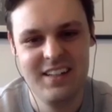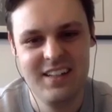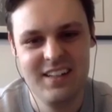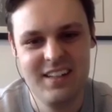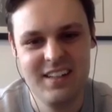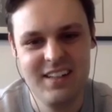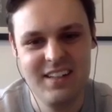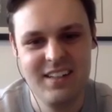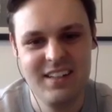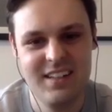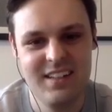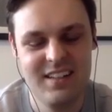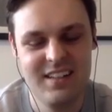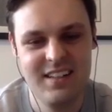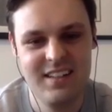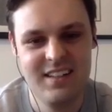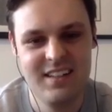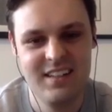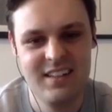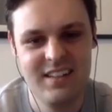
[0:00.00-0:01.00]

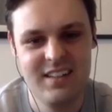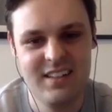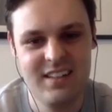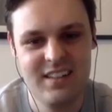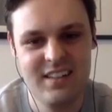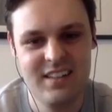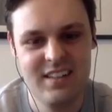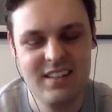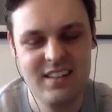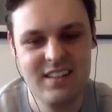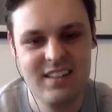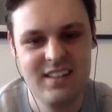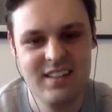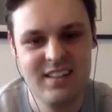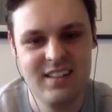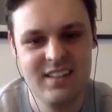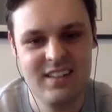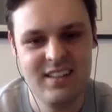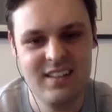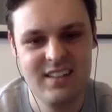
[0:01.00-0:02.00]

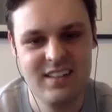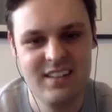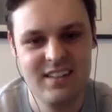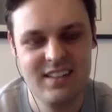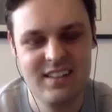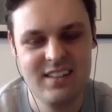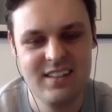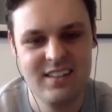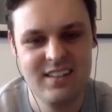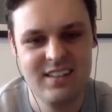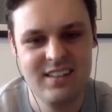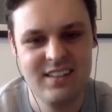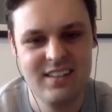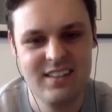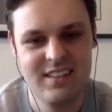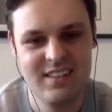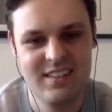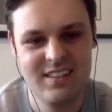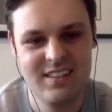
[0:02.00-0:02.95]
[no speech]